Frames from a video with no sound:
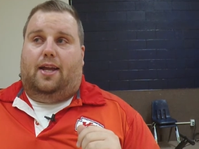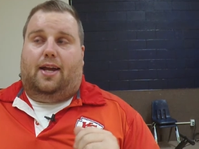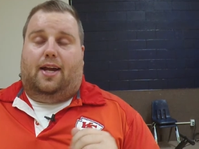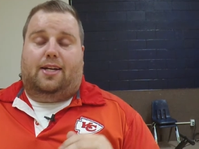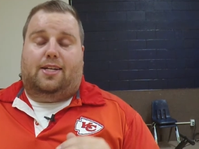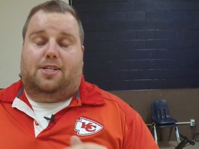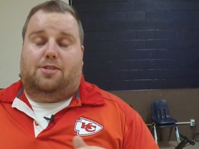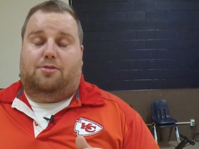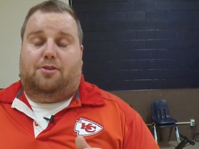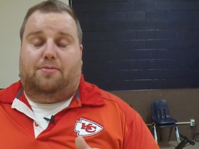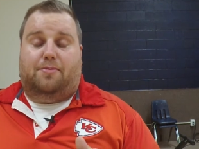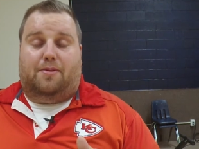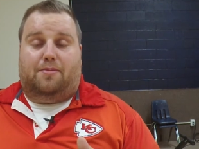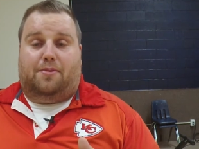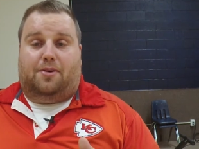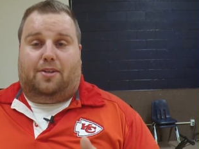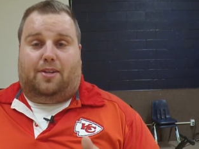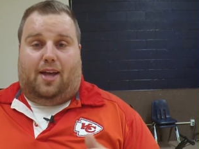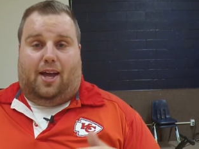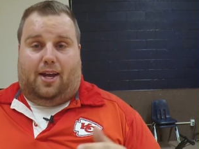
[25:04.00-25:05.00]
And I just
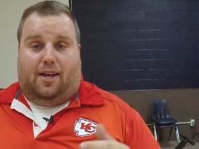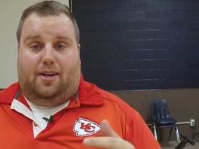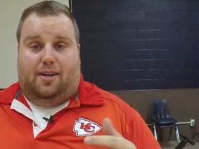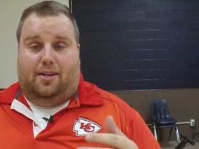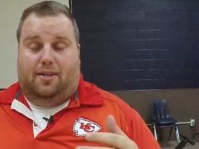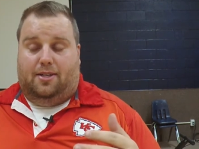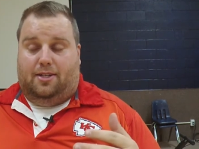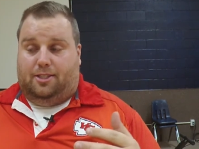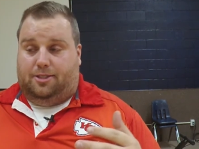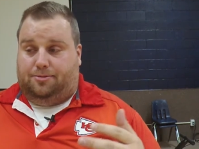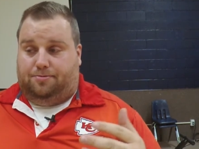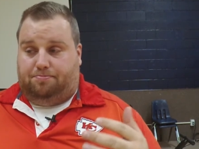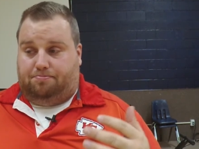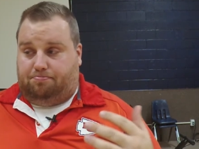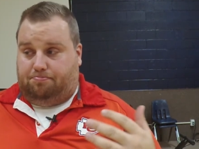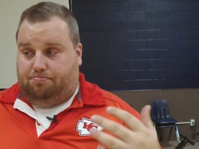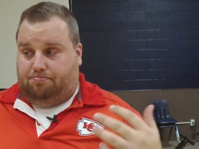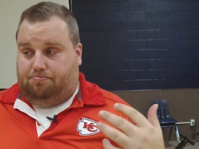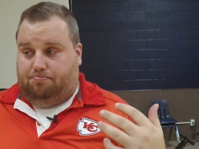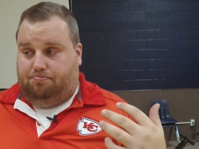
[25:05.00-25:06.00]
remember, like,
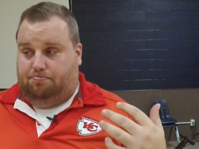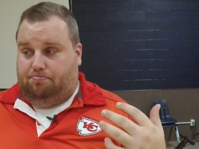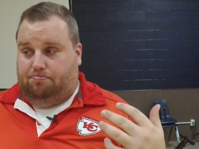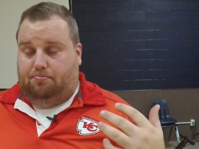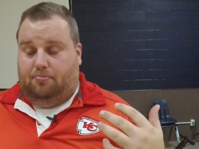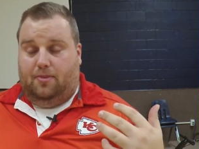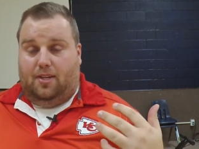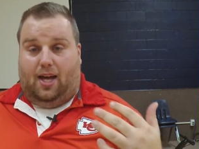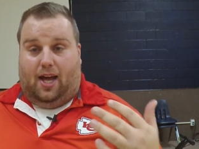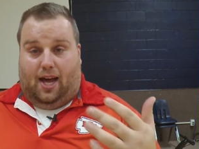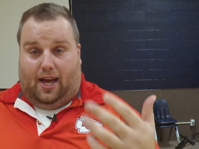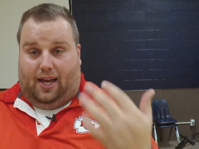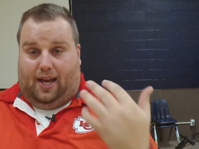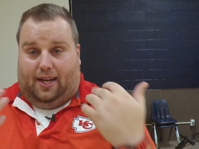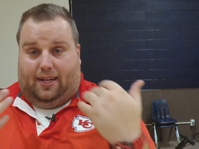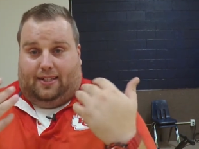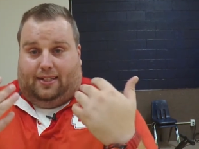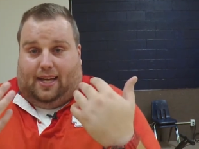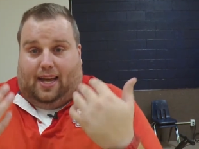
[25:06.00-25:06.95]
I